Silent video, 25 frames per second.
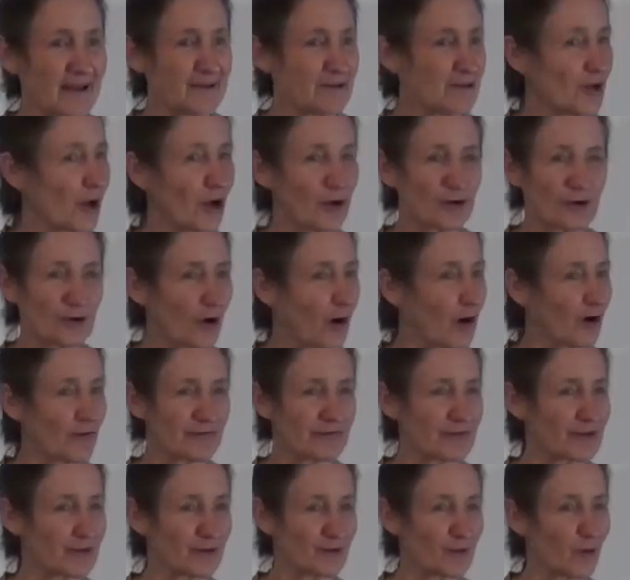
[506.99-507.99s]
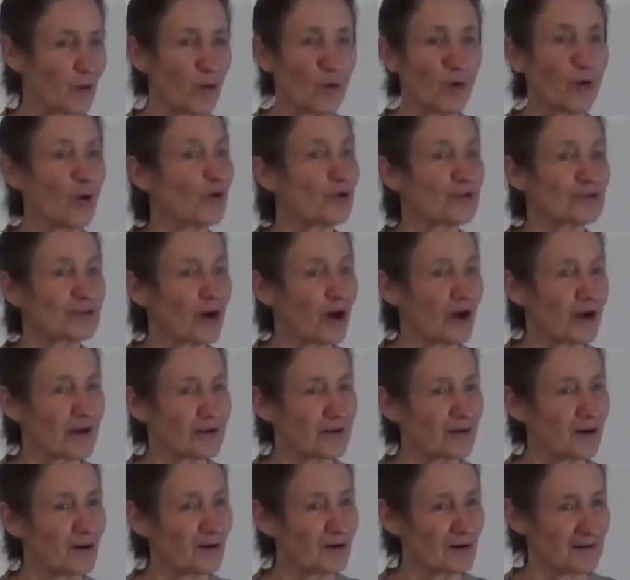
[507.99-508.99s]
No coughing all
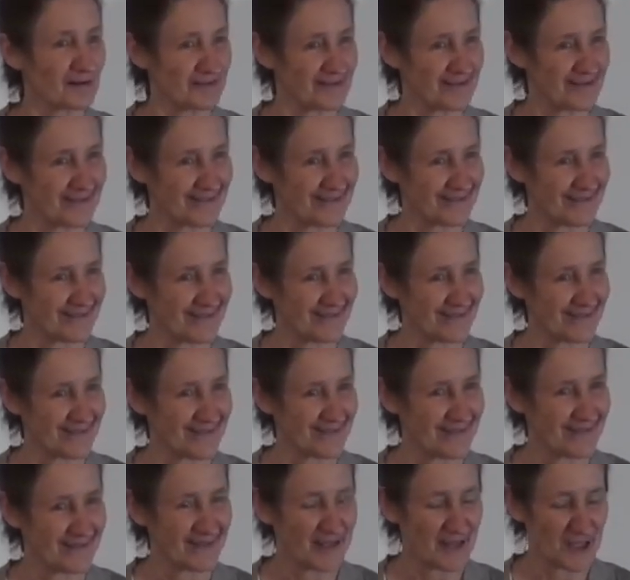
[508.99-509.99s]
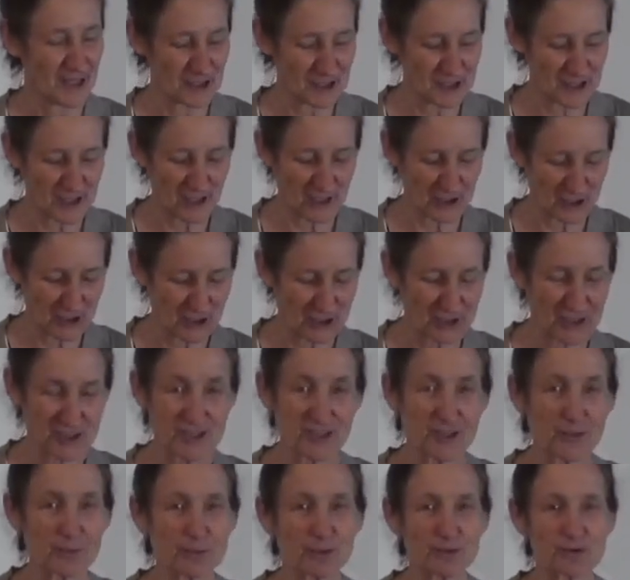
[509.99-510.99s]
night long. It's such a
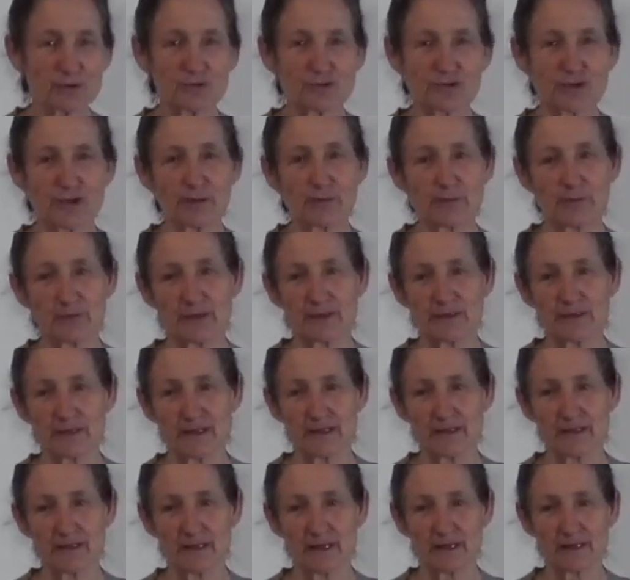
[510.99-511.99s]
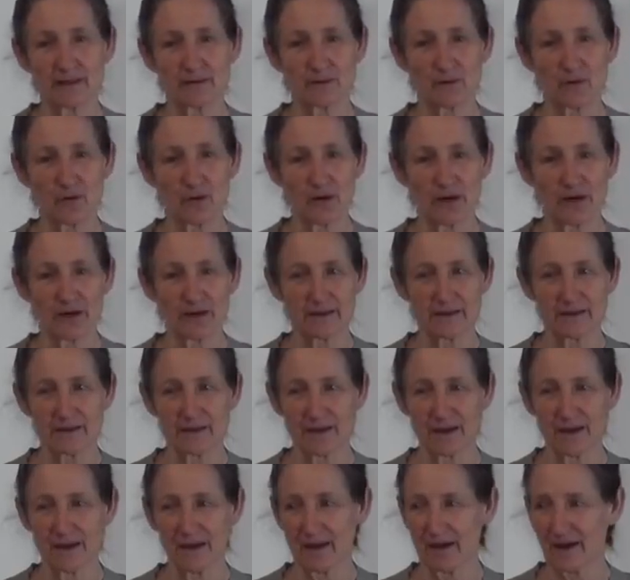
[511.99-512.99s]
simple treatment and yet quite
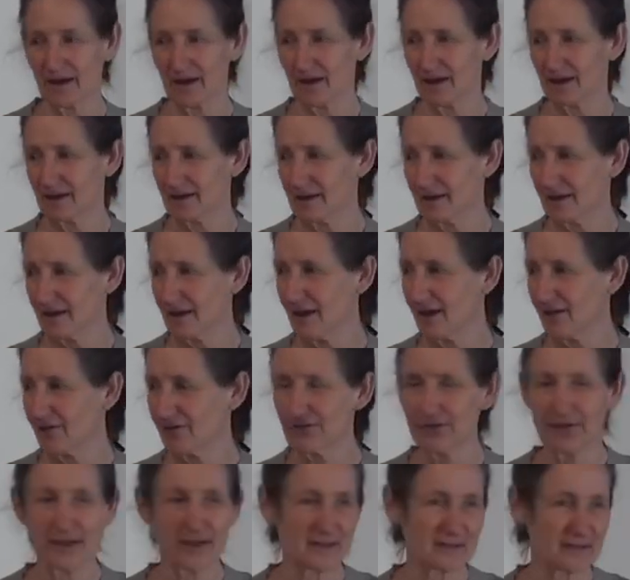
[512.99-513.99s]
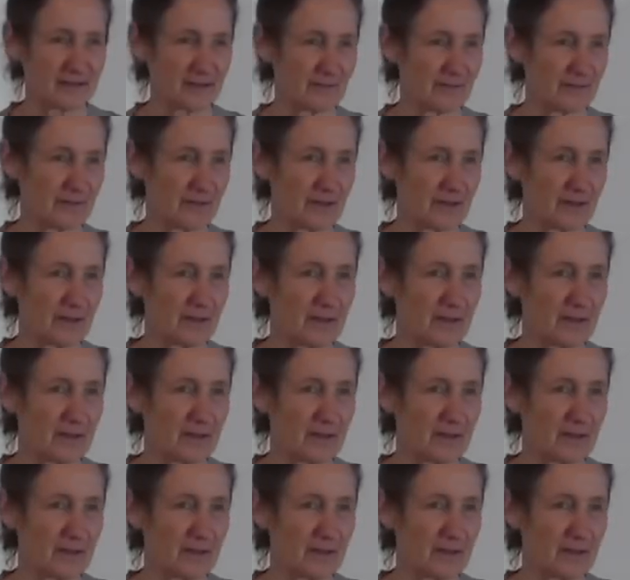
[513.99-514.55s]
uh, effective.